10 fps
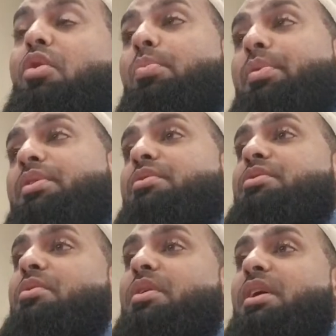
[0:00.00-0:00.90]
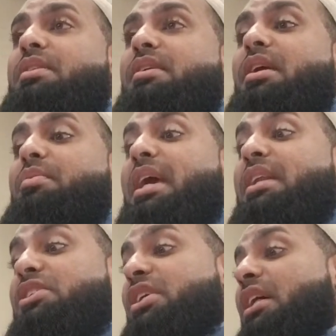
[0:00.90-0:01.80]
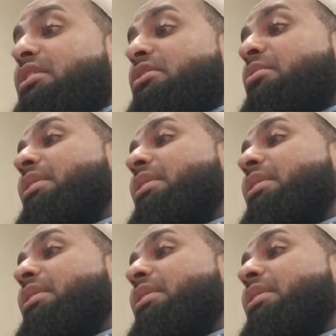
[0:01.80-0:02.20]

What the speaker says: open those Qurans again. We had a challenge. Did we